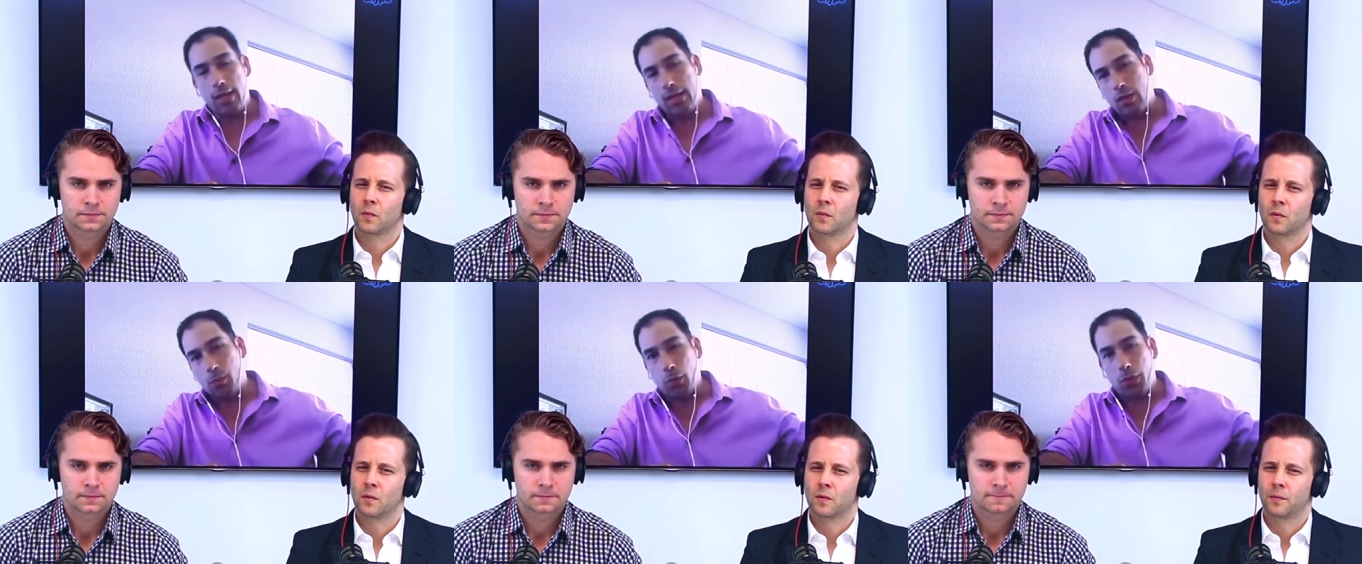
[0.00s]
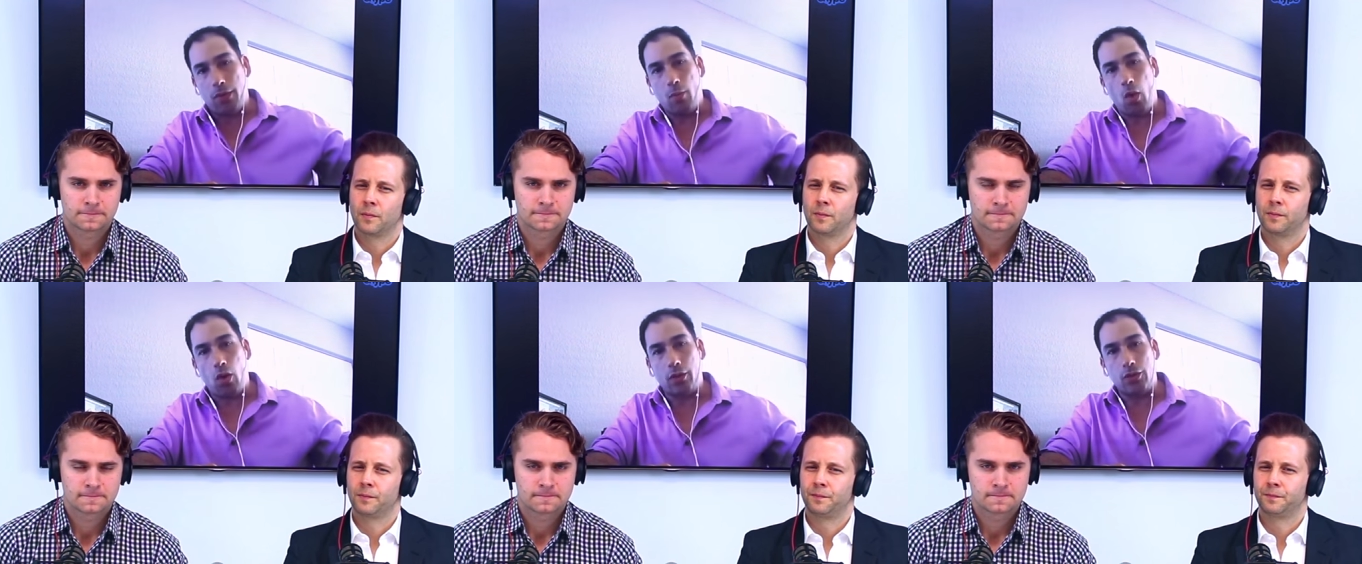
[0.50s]
Speaker 1: You put
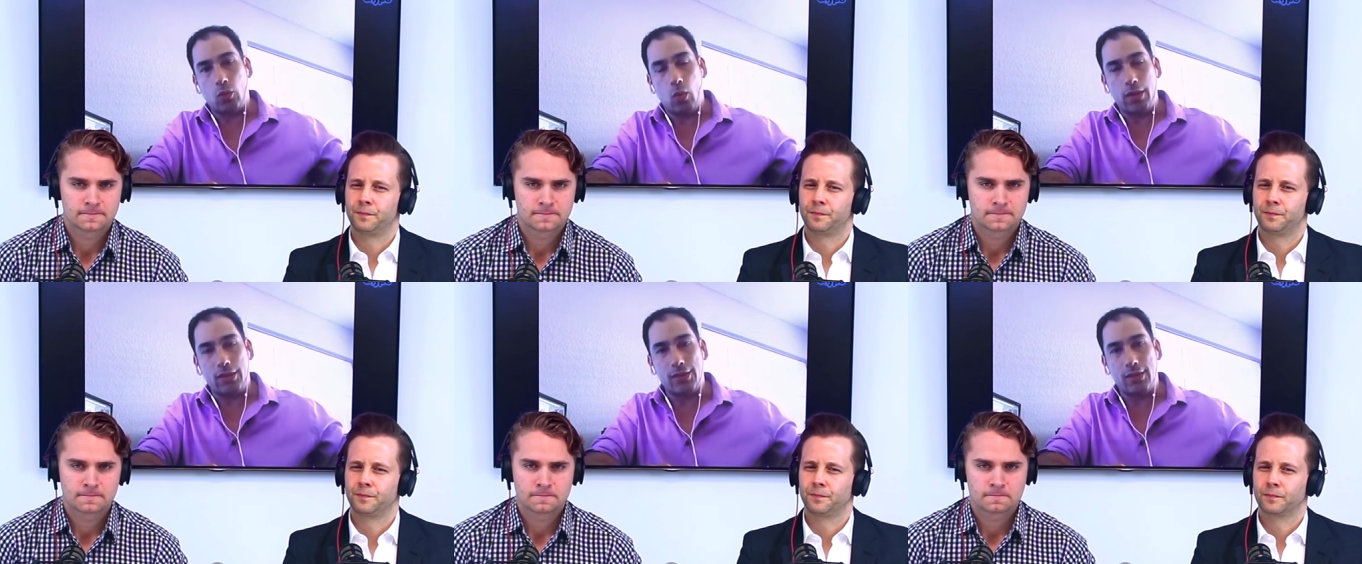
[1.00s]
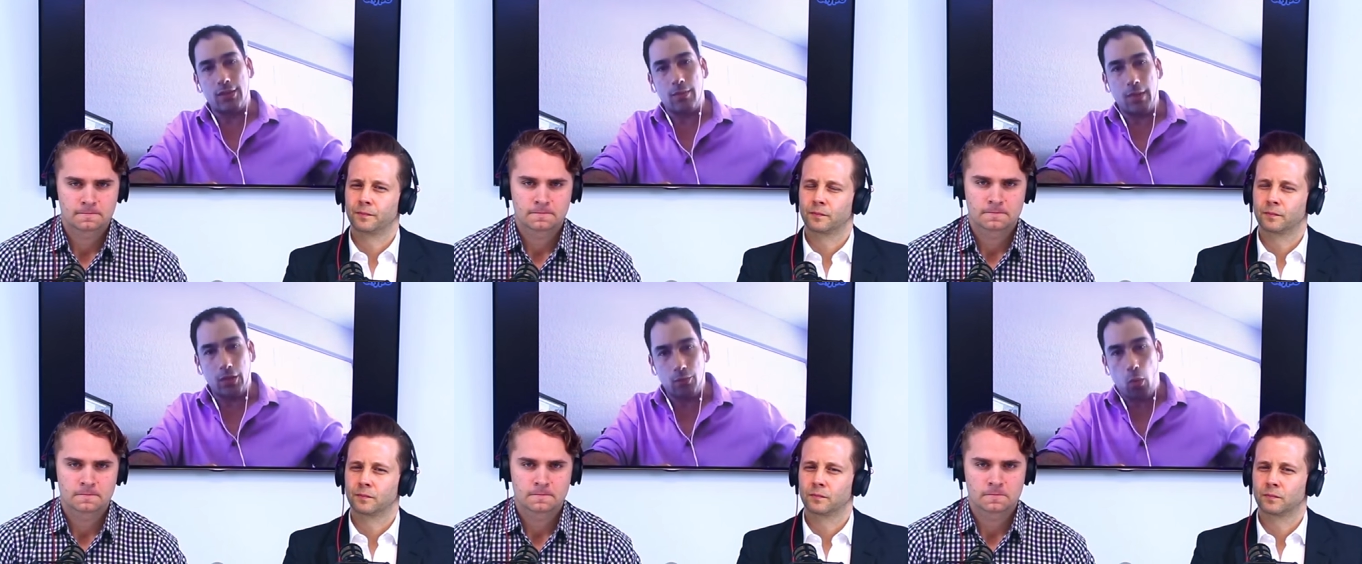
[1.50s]
them all into one
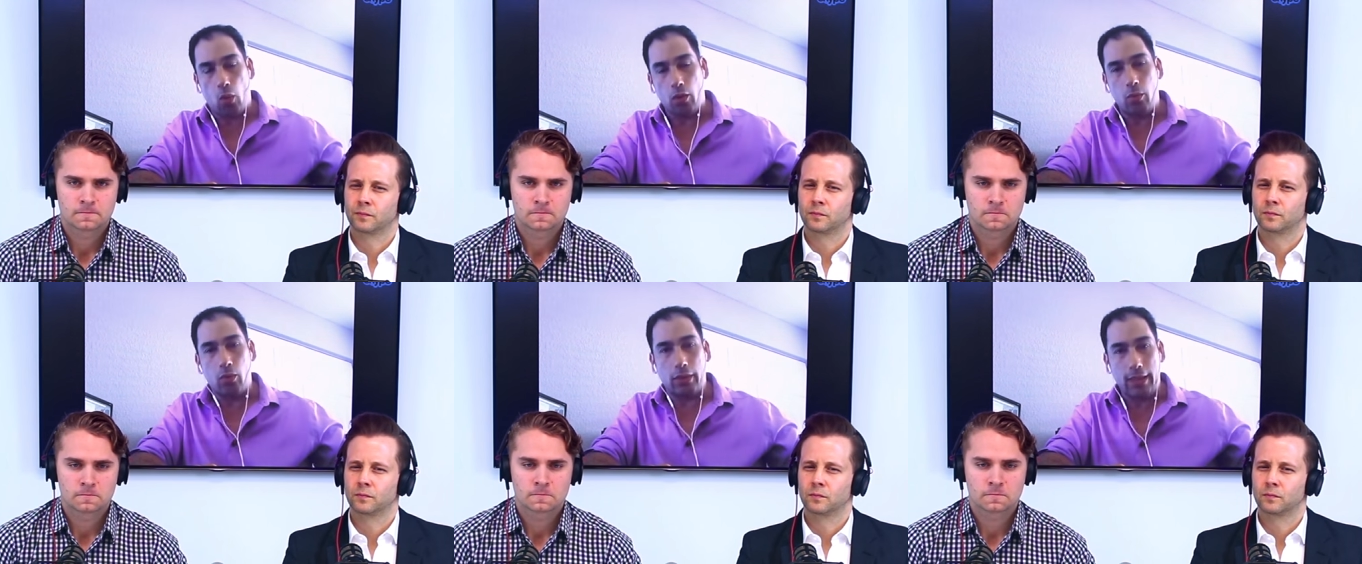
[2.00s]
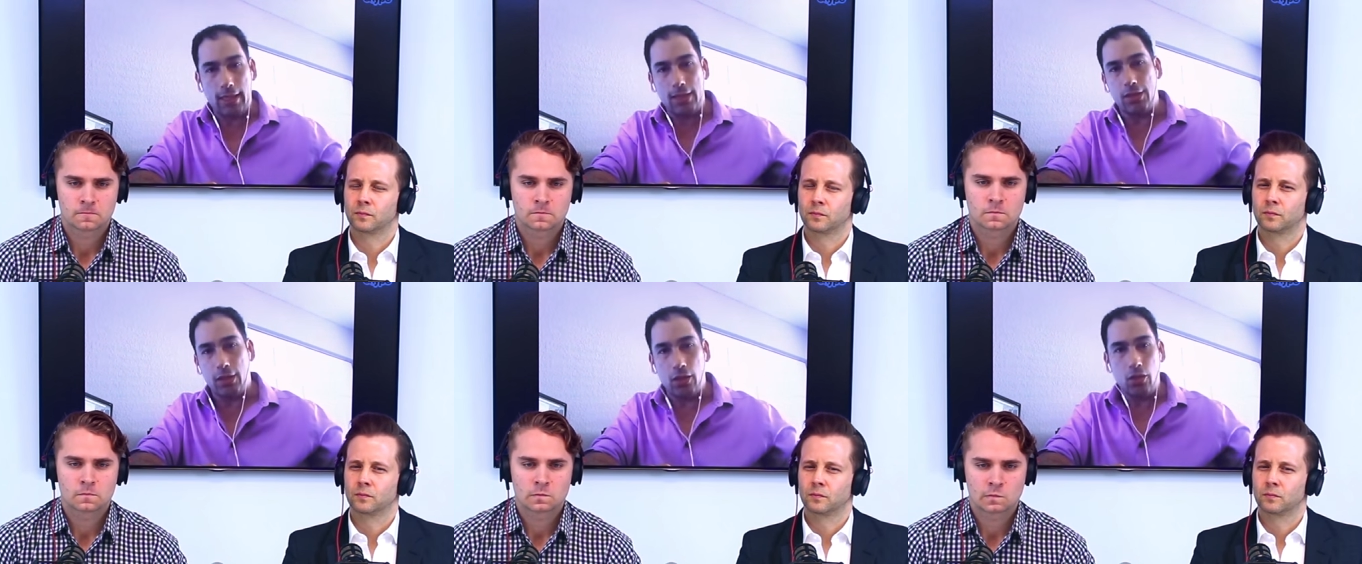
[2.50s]
system that's portable,
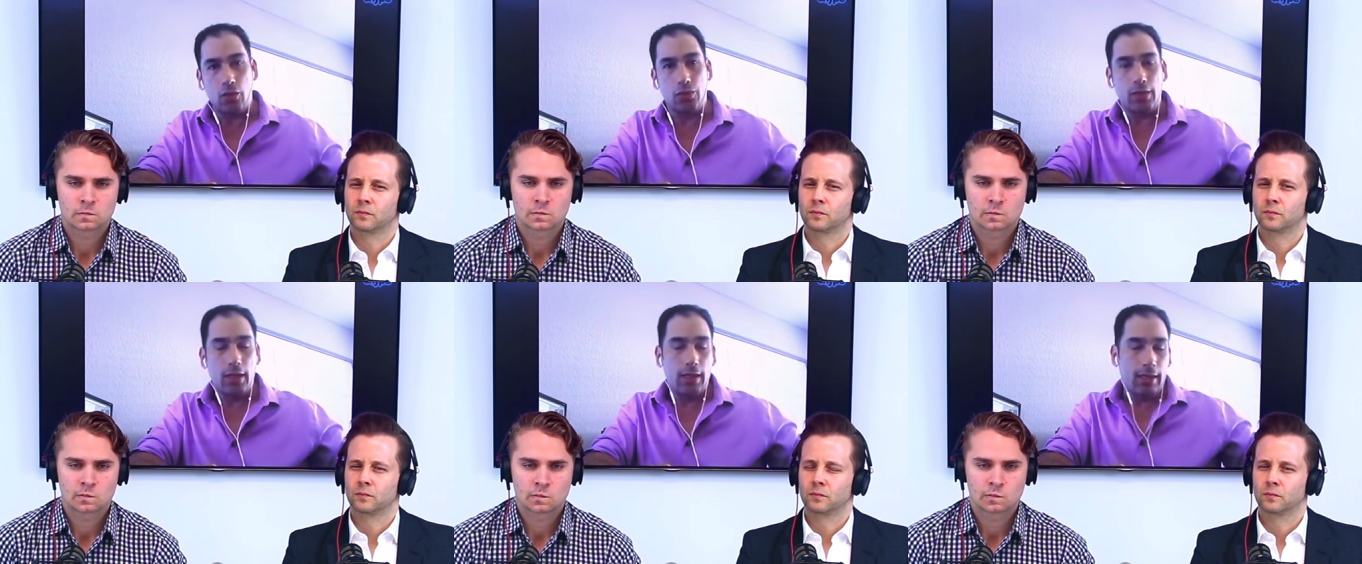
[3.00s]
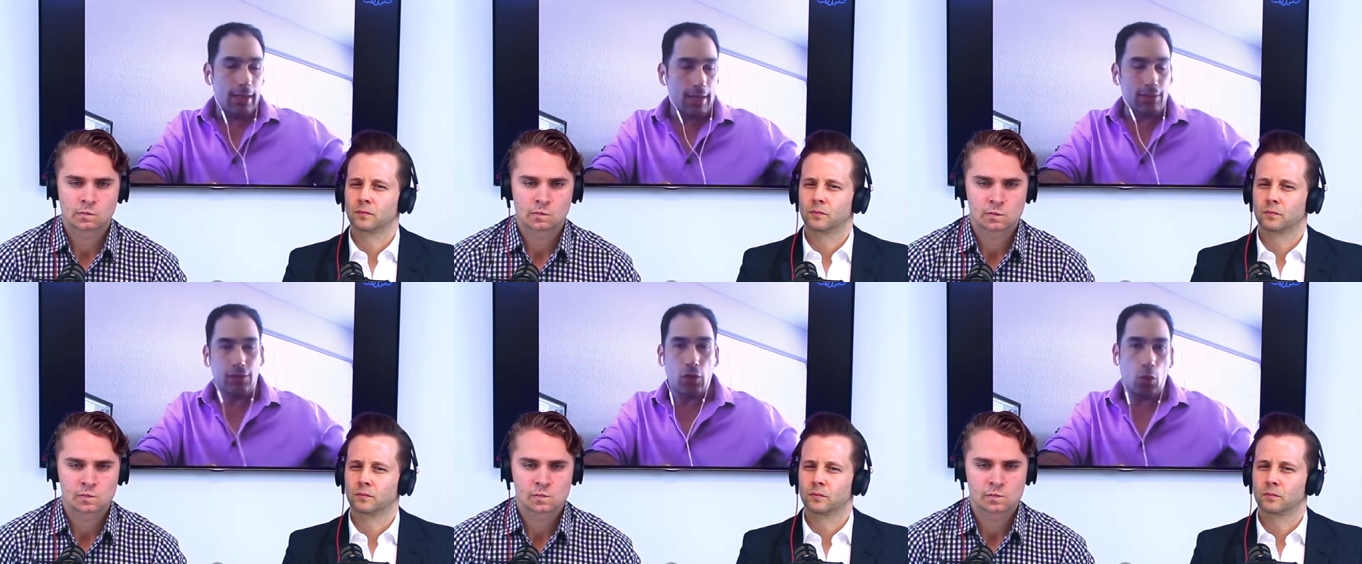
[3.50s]
easy to use,
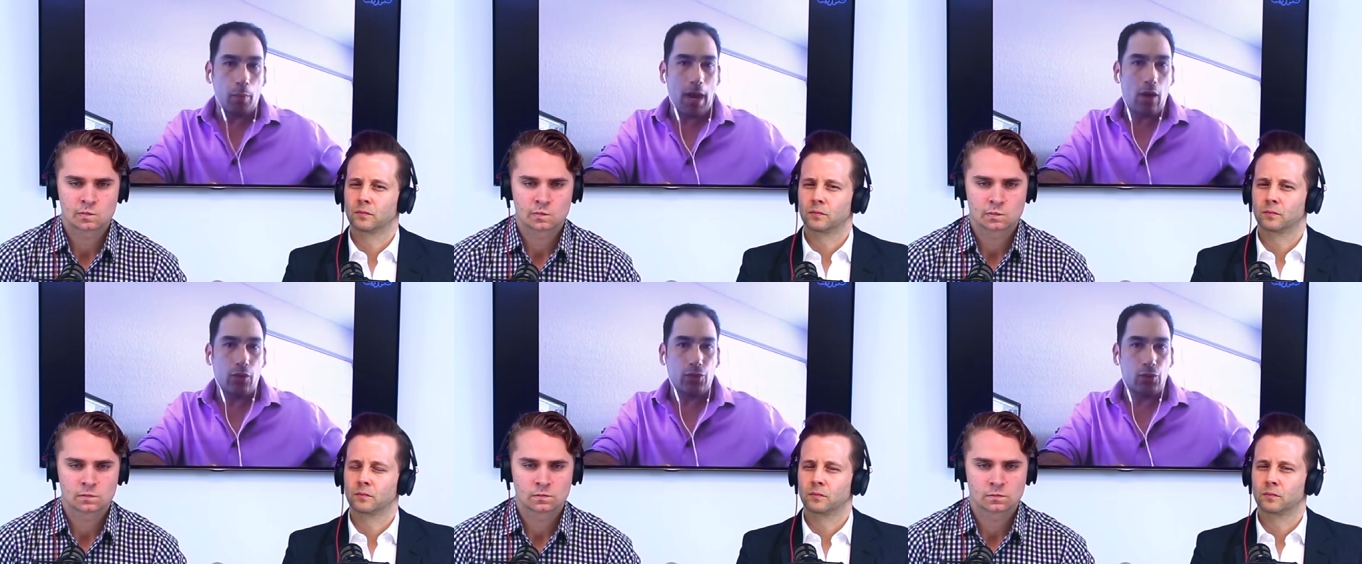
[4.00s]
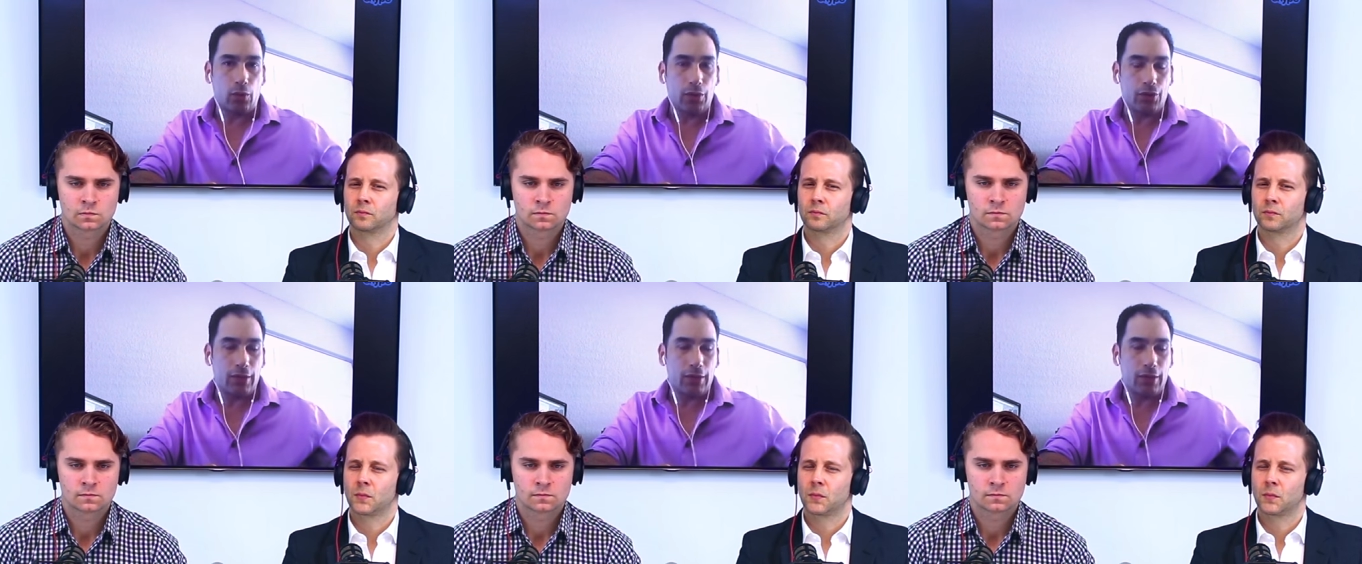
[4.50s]
has its own power source,